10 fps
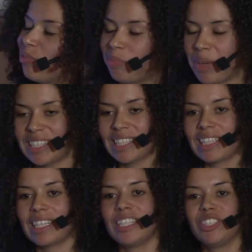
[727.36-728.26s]

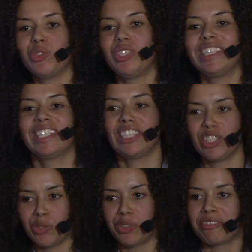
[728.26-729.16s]
Basically, you need a
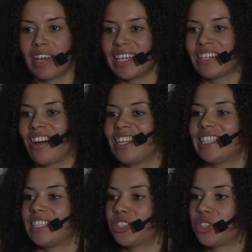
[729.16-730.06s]
unified
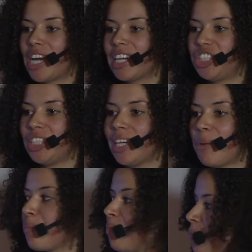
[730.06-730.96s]
content strategy. I